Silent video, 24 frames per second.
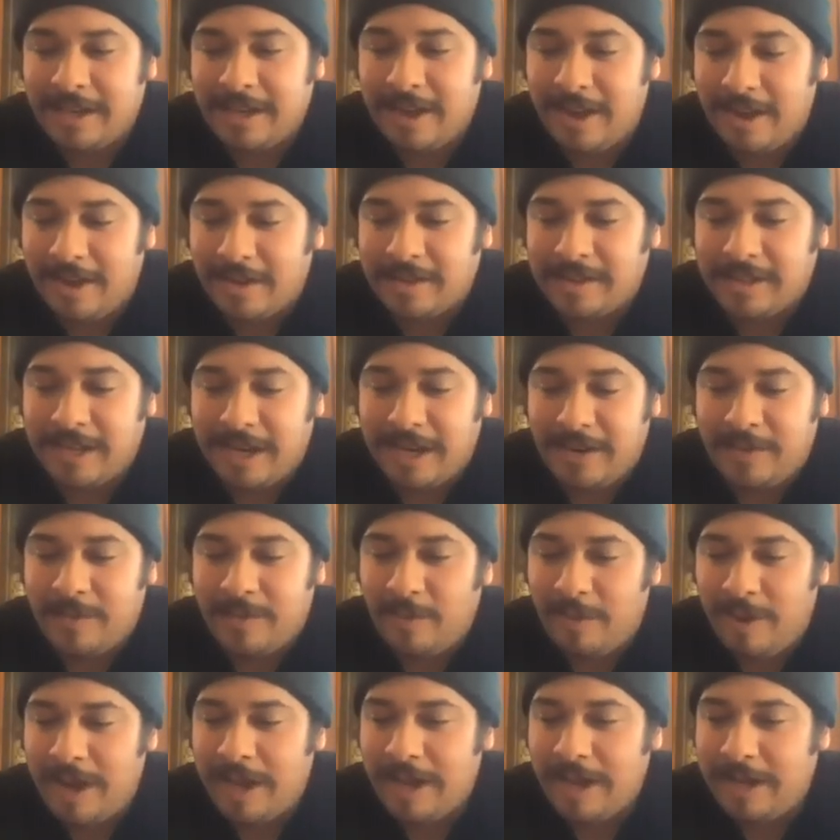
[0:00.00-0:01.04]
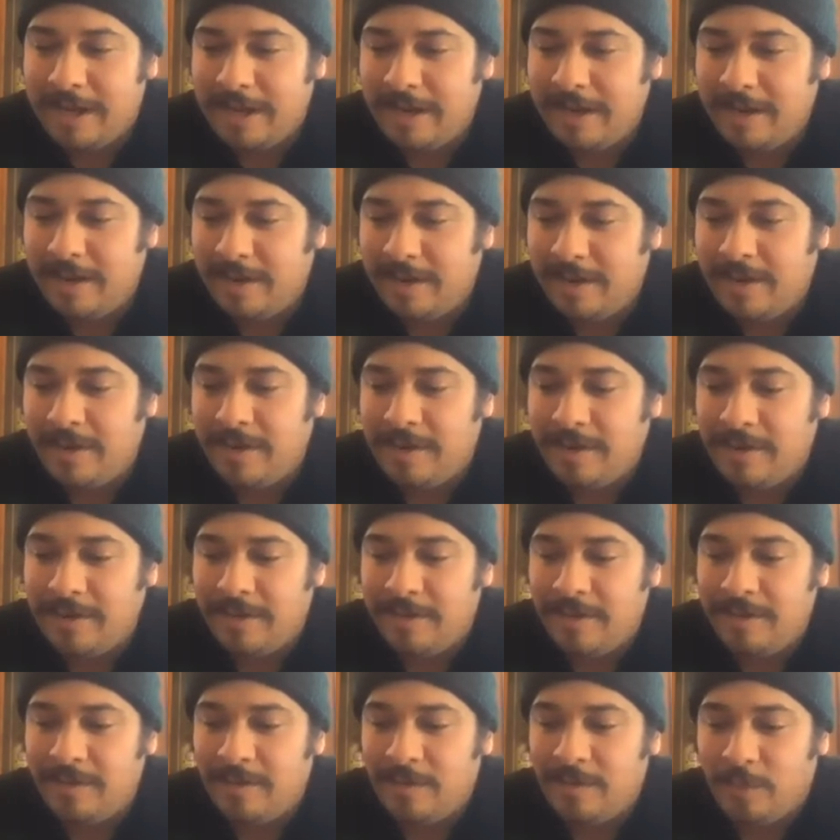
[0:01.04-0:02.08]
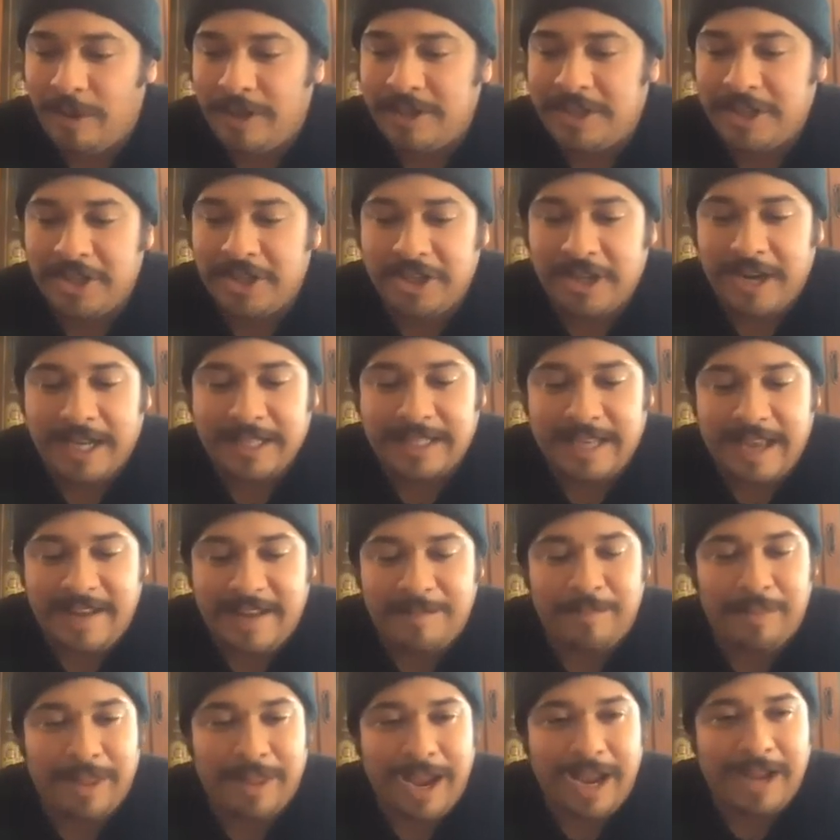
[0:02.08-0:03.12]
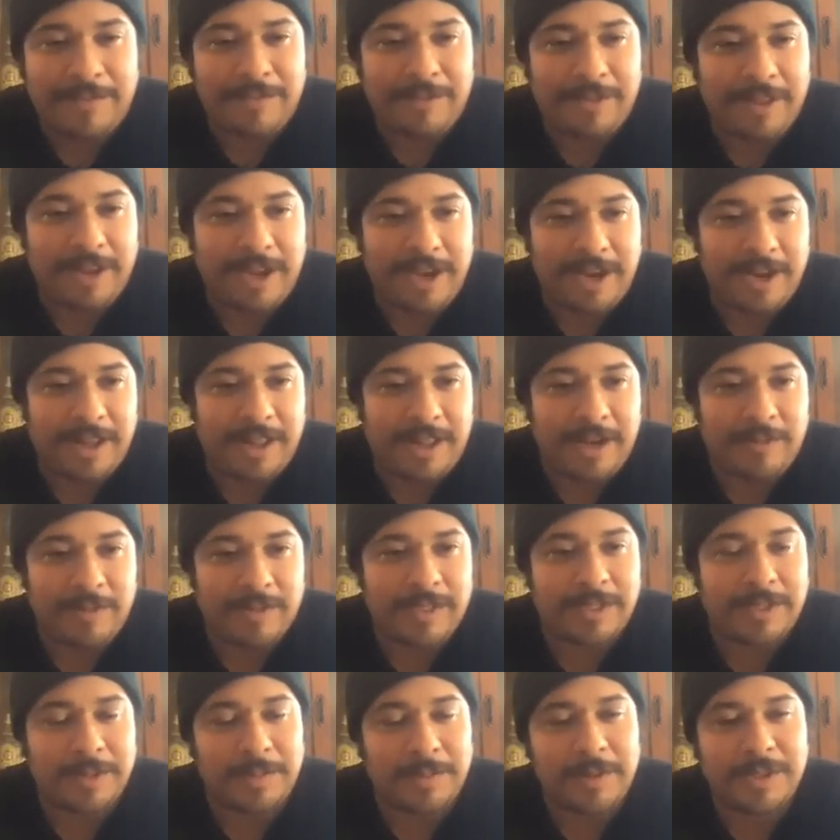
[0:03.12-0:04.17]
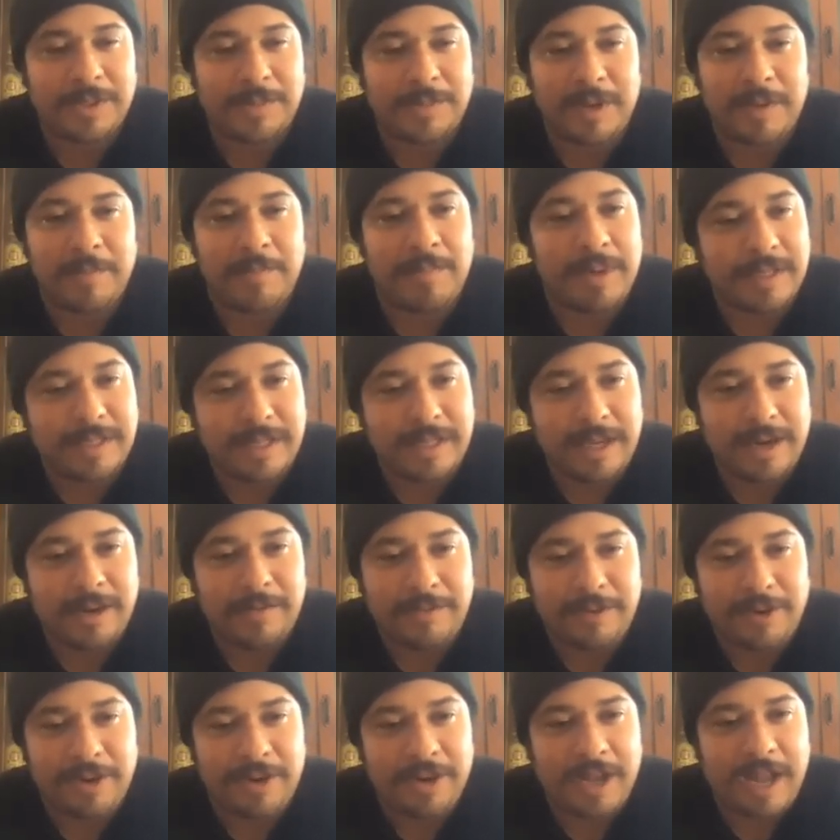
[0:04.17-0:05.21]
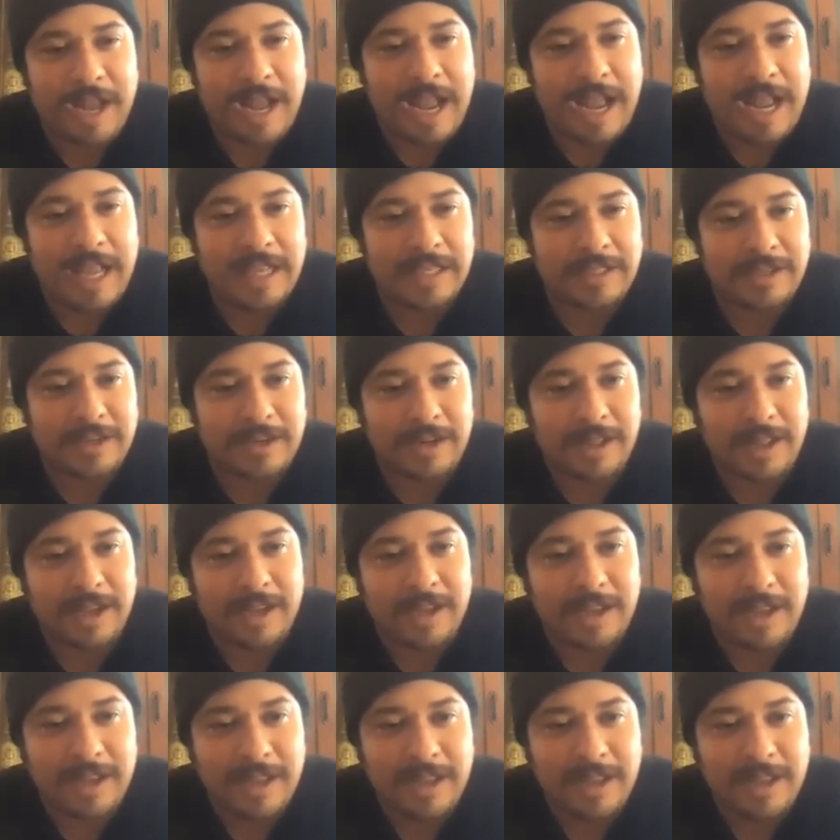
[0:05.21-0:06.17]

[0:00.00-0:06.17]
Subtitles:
goes, like, what did you guys have planned for the year? Like, was it supposed to be a busy year for you guys, or, like?